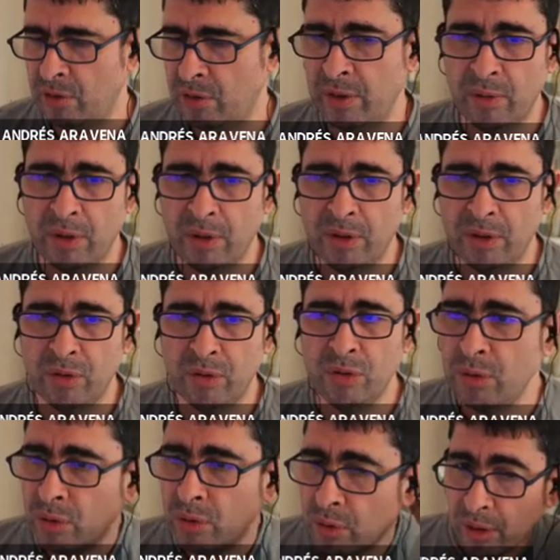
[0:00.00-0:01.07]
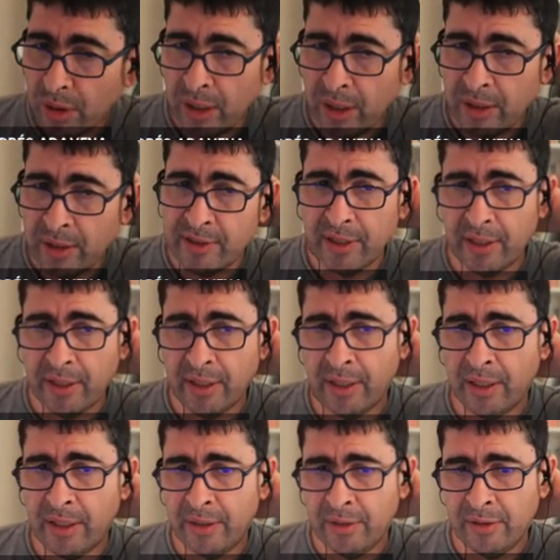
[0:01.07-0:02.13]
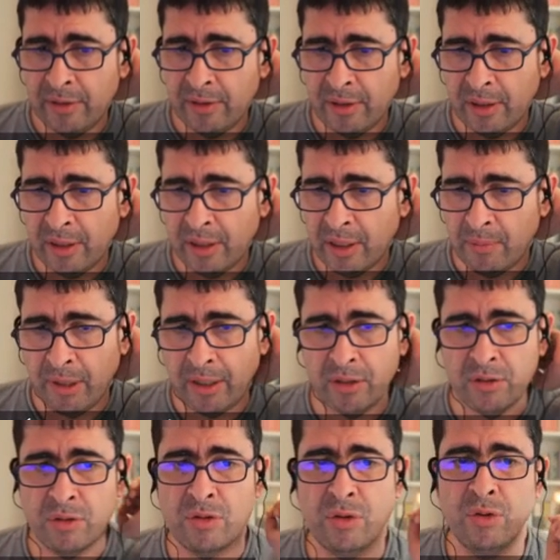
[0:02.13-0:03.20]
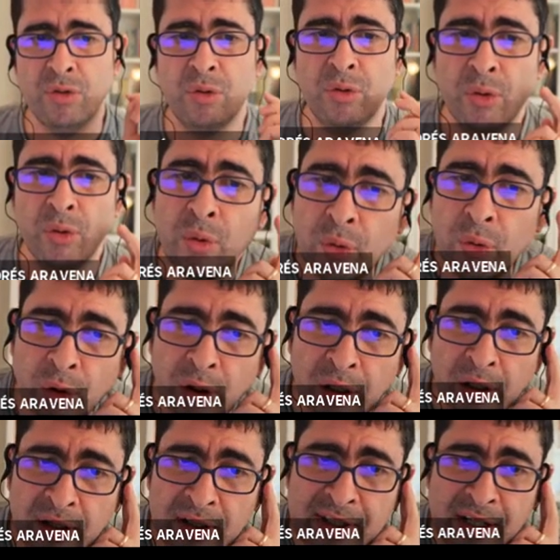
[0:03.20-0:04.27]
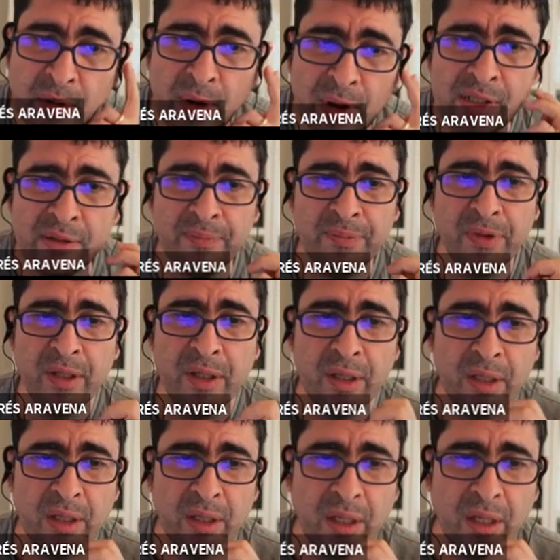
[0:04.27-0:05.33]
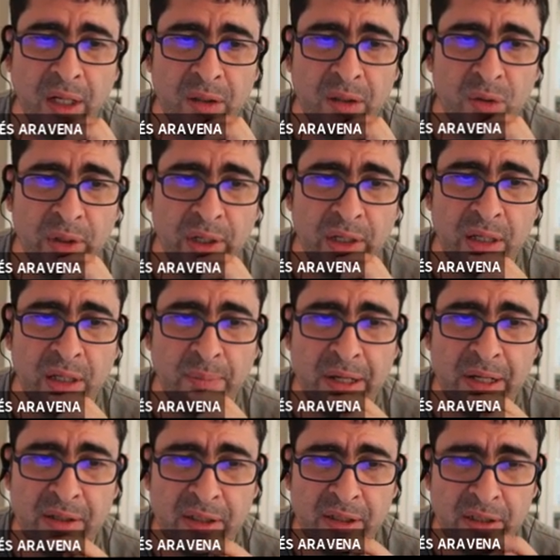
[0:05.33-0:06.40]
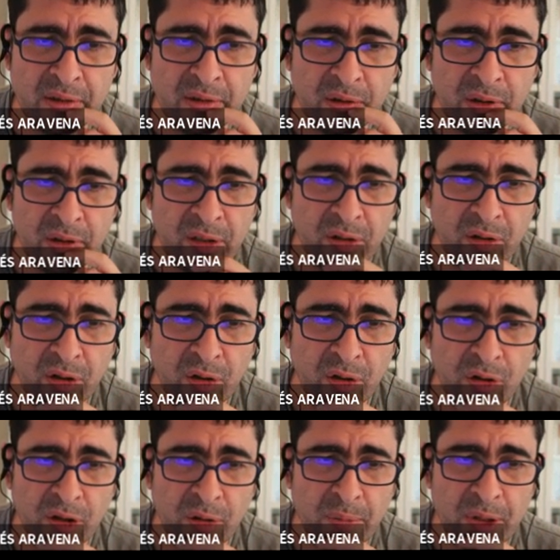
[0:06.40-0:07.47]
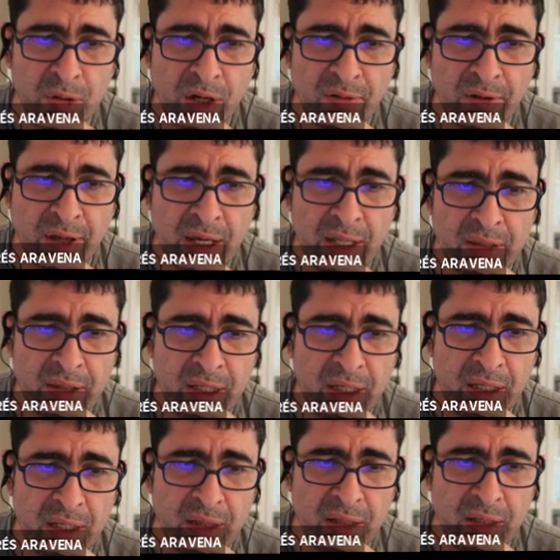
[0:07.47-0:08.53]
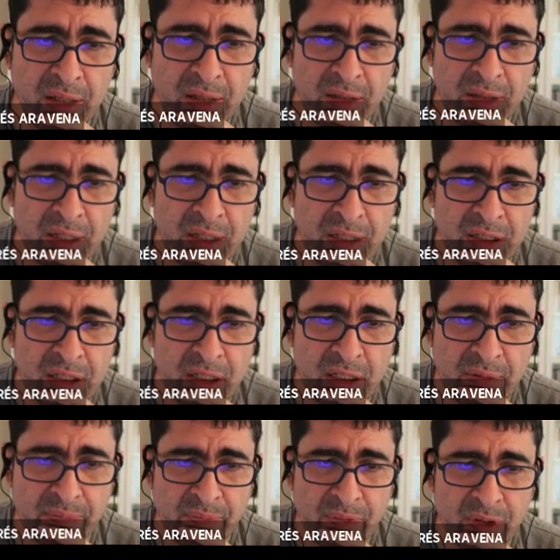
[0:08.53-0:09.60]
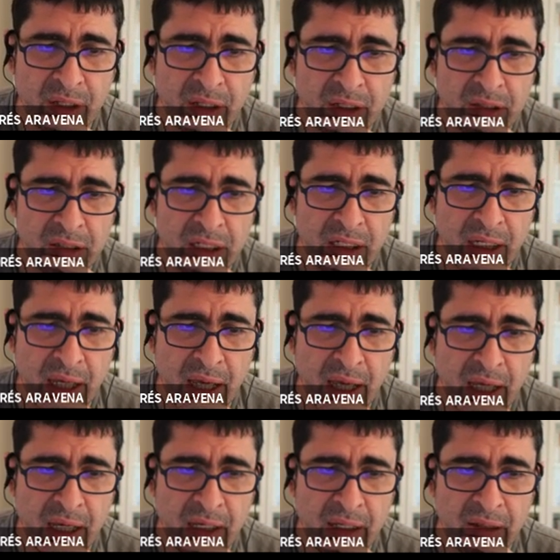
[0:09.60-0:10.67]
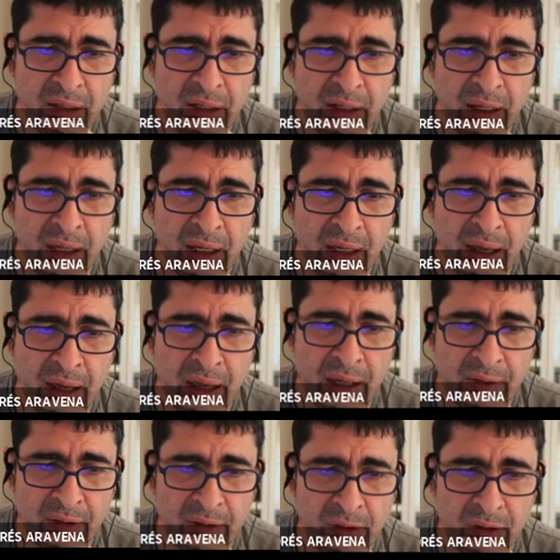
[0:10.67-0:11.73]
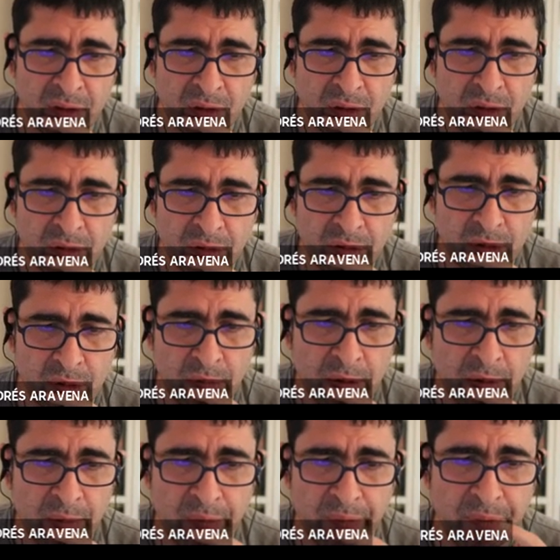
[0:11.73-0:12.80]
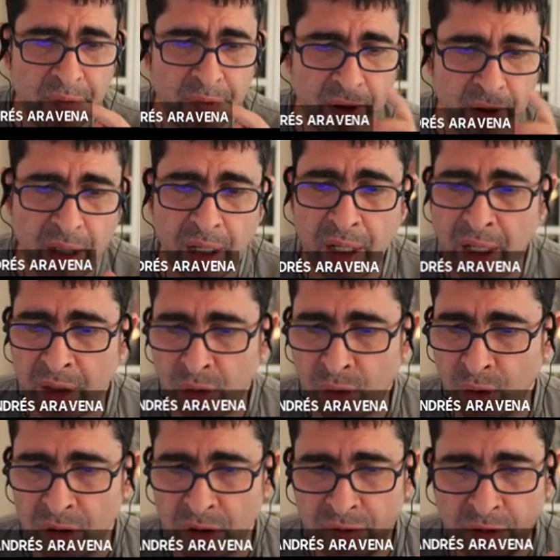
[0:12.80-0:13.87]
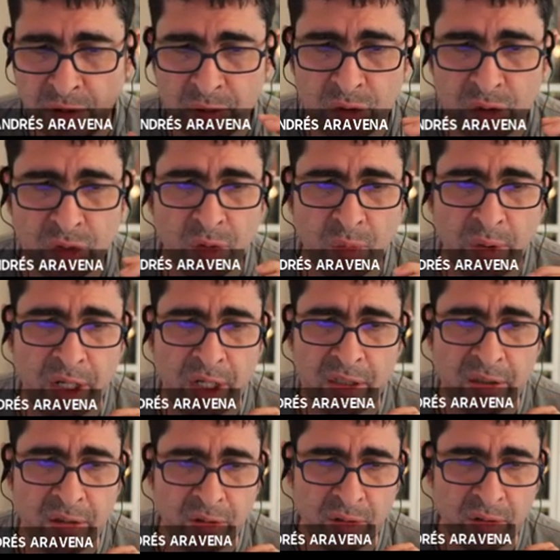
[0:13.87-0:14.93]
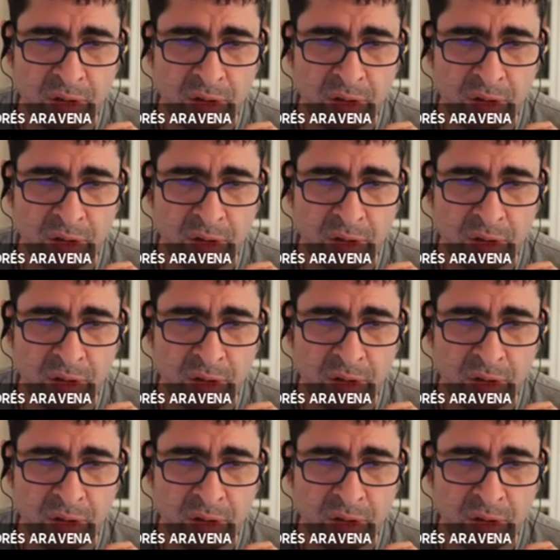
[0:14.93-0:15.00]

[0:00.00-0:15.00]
want to show you. This is the application. So you get the sequence and you get the pairs. This is not in the correct order, but you have AT, then TG, then GA, then AA. This should be, I took this from somewhere else, so